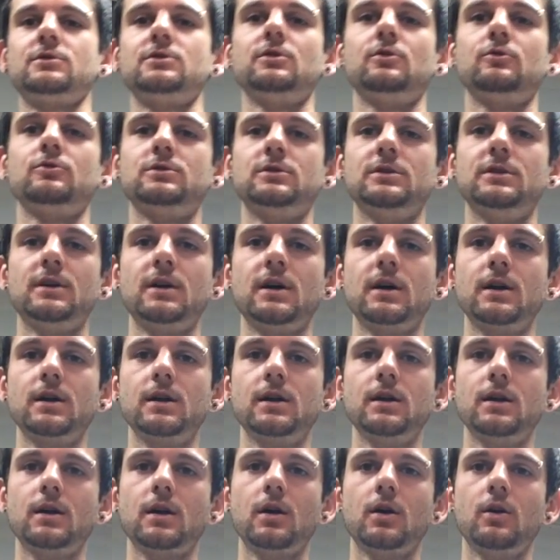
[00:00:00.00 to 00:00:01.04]
So
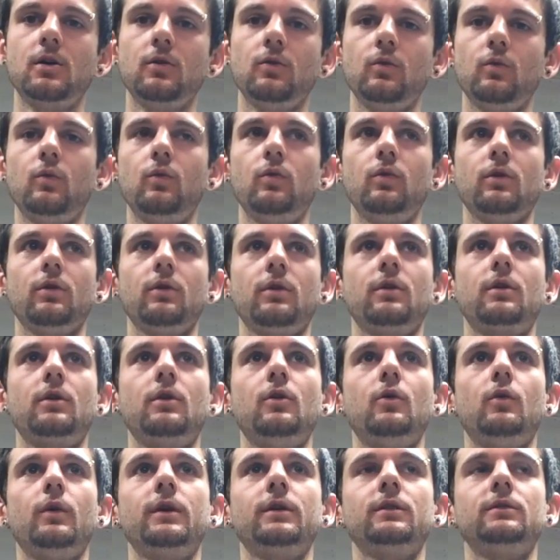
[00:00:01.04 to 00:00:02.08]
today we're
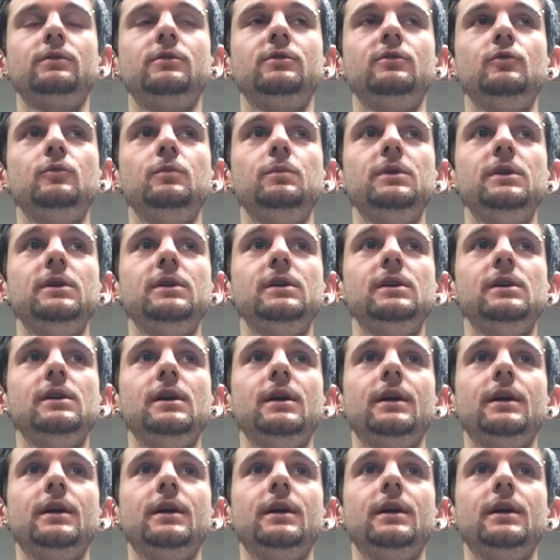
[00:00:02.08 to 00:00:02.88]
going to be